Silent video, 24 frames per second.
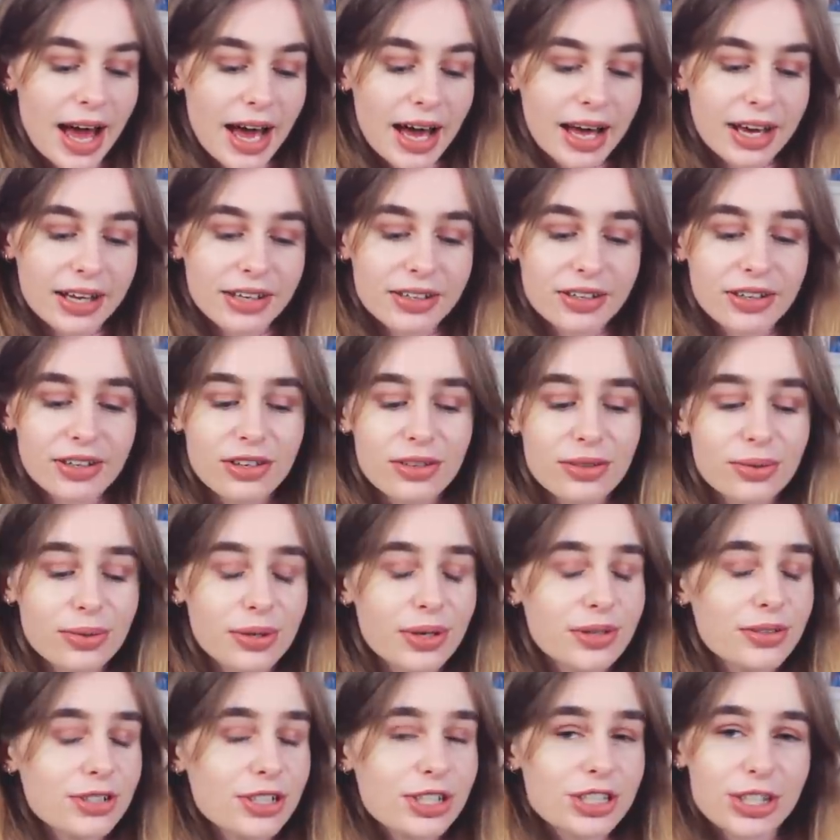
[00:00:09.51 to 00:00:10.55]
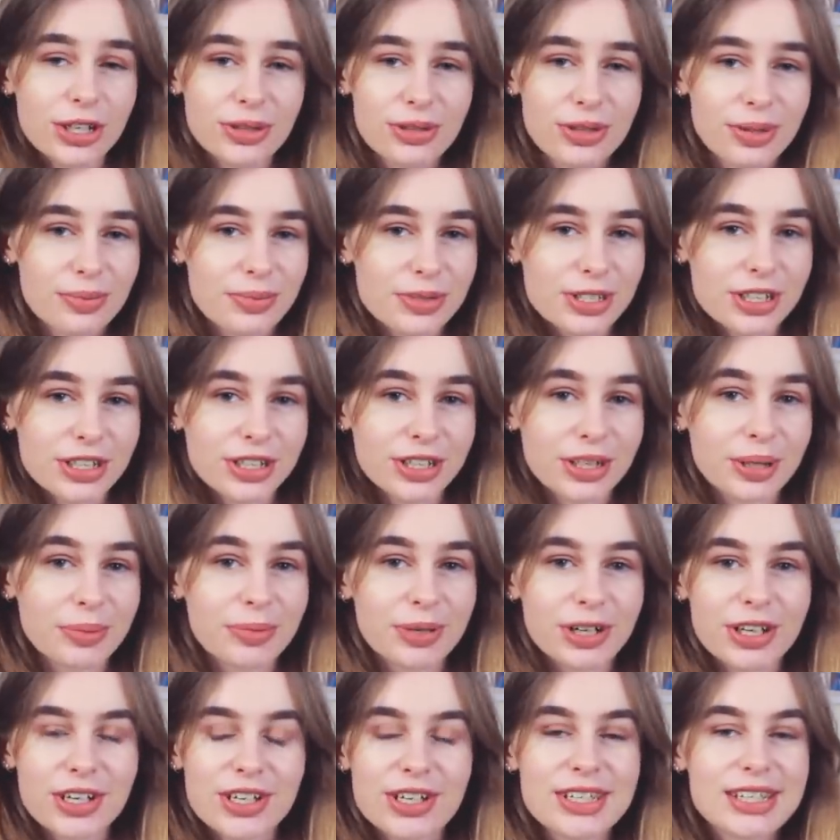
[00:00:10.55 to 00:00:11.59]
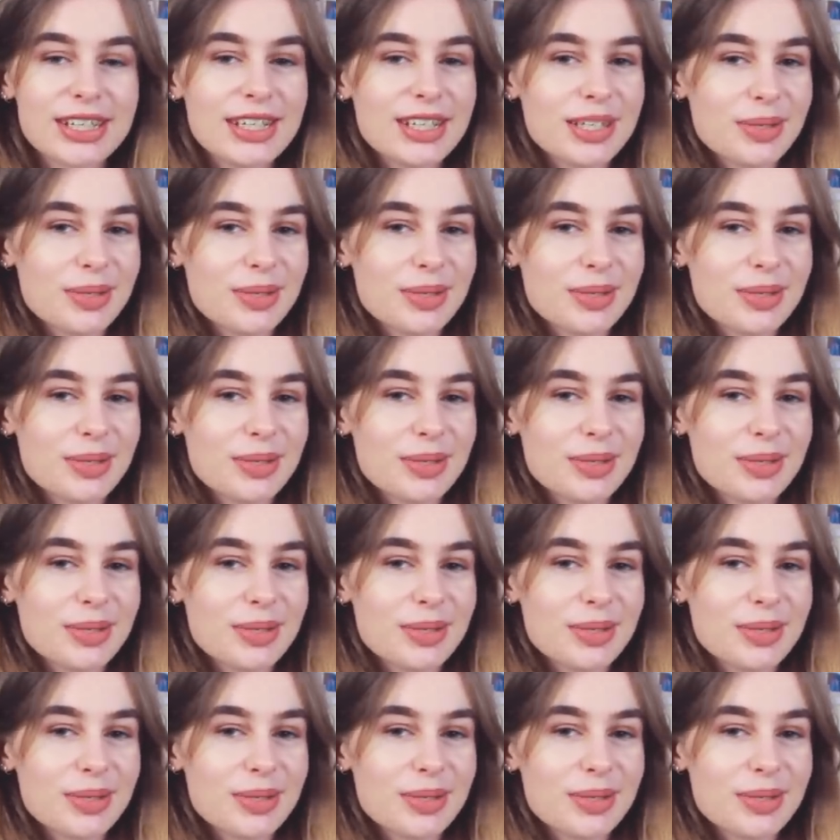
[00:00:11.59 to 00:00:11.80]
and I thought I'd just show them to you because